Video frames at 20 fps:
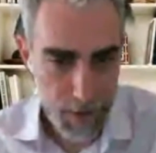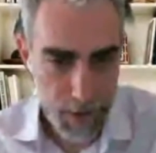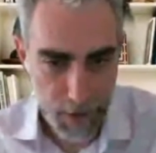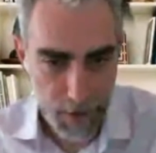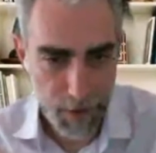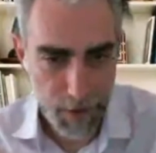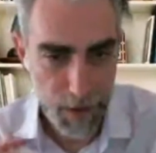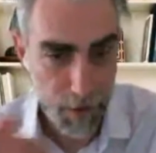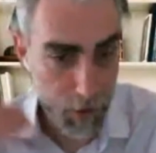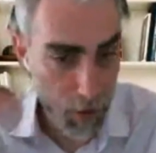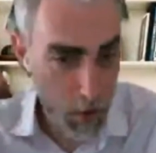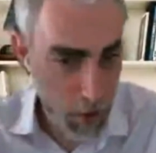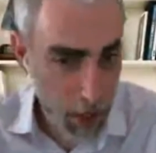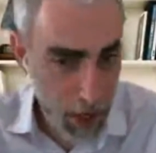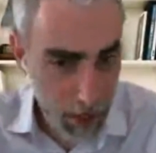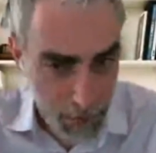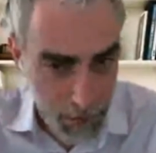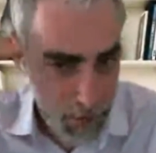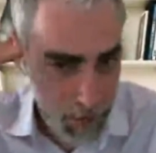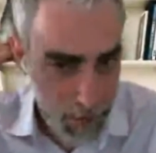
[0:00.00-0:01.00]
And if you
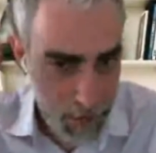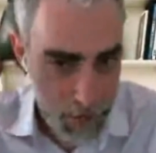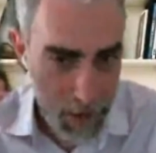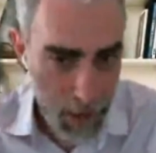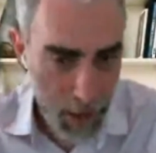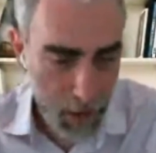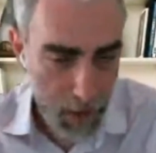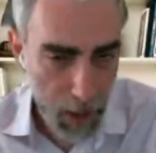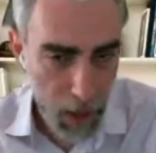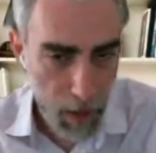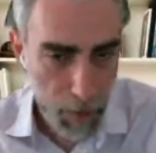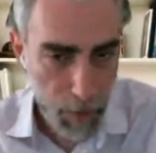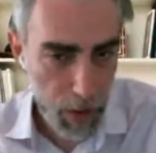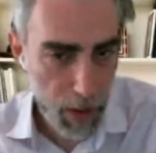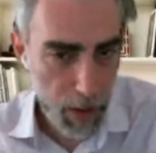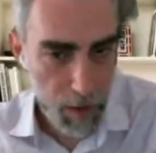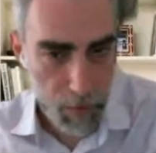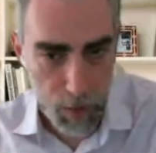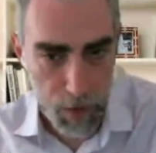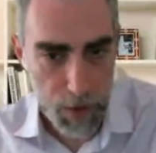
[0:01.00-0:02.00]
have a standard
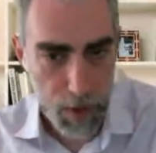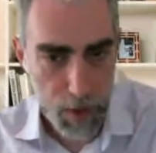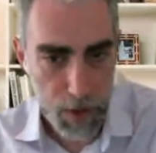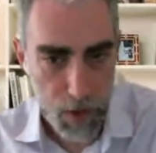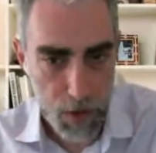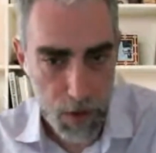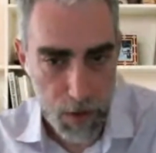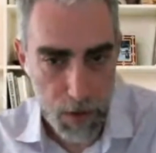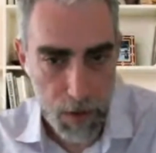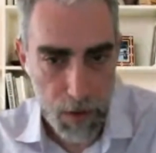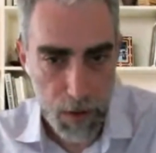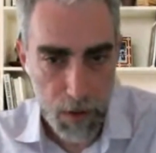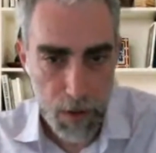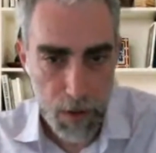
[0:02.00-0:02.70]
operating procedure,